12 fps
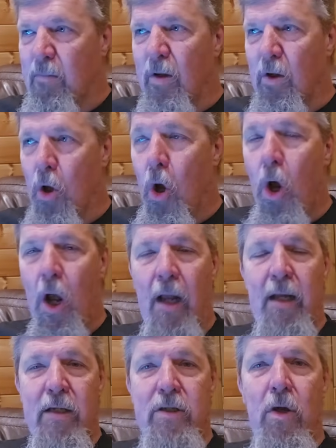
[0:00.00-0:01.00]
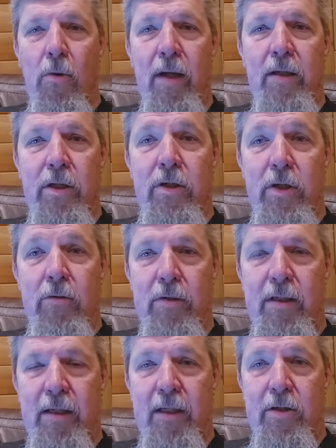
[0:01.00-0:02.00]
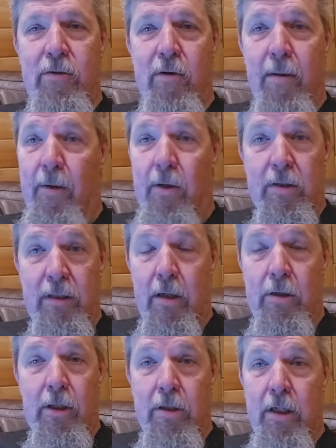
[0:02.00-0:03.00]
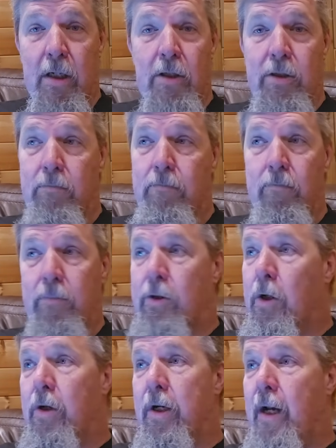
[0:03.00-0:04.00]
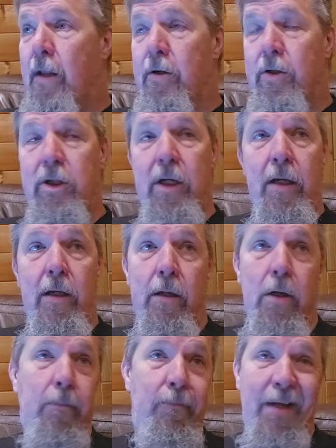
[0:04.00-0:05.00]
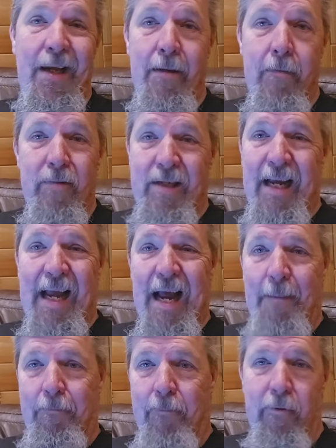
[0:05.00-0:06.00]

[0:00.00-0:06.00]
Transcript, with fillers: law is going to do to these criminals. They're just going to turn the other cheek and go, eh, it was a cop.